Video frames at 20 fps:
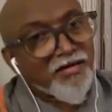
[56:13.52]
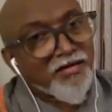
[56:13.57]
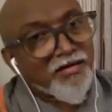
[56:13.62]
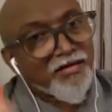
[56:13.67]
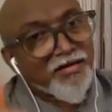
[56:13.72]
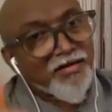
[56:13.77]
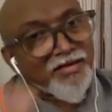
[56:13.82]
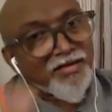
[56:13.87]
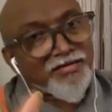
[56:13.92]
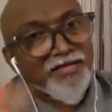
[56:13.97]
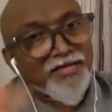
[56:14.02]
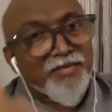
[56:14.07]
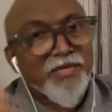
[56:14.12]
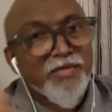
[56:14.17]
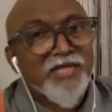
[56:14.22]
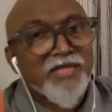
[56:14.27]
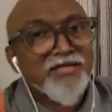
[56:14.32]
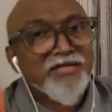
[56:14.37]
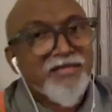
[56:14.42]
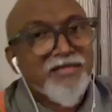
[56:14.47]
as i
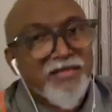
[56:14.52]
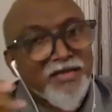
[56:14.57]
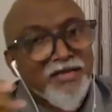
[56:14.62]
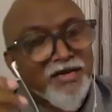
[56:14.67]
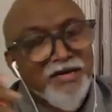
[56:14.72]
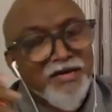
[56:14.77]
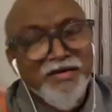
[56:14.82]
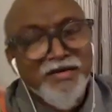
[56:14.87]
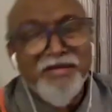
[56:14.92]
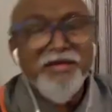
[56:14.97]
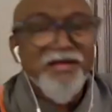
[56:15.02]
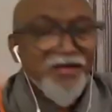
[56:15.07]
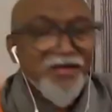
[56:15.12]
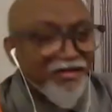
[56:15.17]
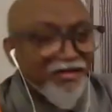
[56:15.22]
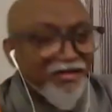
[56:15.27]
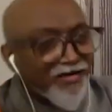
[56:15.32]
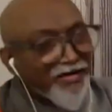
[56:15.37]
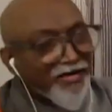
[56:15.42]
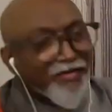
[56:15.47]
mentioned earlier
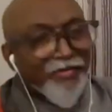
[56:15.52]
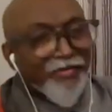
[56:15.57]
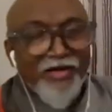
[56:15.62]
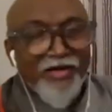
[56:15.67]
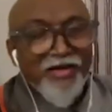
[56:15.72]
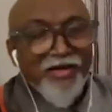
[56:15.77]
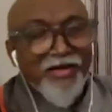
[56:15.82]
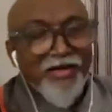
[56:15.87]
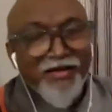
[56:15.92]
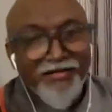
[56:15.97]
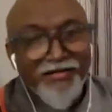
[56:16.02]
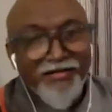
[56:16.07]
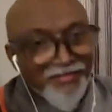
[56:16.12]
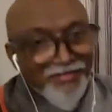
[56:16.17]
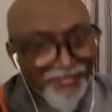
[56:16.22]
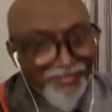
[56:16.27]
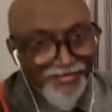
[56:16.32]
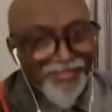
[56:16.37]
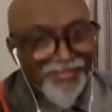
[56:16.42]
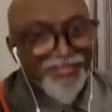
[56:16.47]
liberal
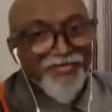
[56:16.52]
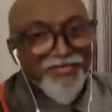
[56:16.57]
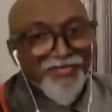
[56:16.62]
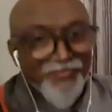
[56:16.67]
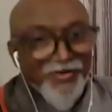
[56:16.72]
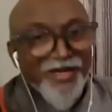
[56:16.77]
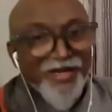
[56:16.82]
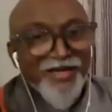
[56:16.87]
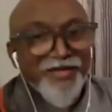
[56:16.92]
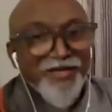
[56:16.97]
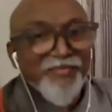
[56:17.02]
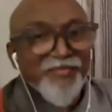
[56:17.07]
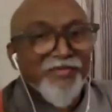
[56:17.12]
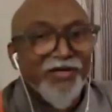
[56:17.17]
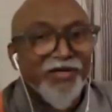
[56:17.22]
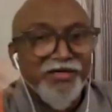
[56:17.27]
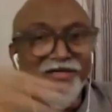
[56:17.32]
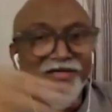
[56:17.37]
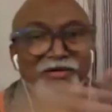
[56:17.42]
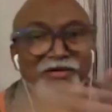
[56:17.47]
is fine,
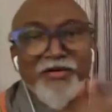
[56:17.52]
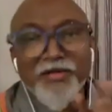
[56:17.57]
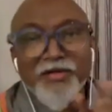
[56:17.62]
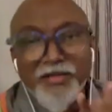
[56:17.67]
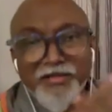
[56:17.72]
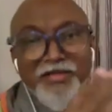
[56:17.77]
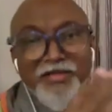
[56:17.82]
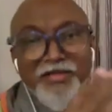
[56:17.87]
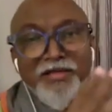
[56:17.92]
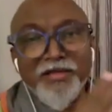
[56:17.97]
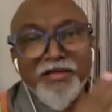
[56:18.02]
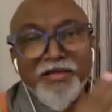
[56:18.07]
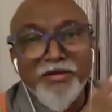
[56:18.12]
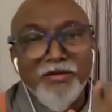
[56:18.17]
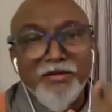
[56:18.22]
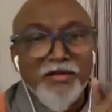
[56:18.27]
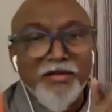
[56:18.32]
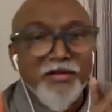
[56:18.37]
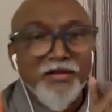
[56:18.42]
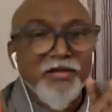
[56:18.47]
but you know, I think you
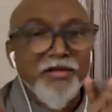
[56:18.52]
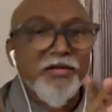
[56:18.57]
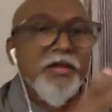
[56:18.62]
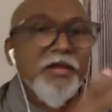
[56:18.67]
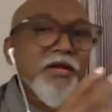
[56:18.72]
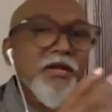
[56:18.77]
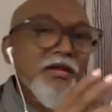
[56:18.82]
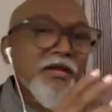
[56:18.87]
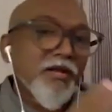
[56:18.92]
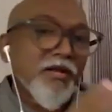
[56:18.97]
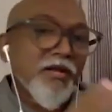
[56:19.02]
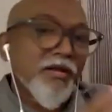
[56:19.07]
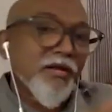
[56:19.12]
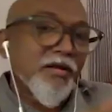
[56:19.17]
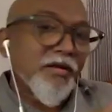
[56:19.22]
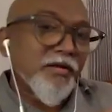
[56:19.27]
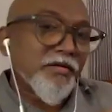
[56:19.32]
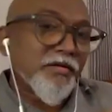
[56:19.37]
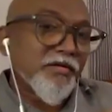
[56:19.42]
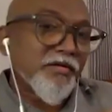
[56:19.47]
know that
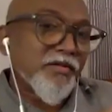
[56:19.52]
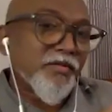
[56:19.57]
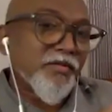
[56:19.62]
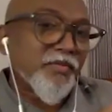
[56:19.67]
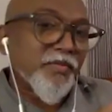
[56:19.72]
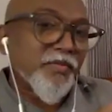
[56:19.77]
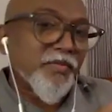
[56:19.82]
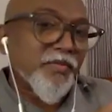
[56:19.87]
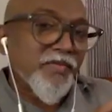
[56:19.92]
uh, the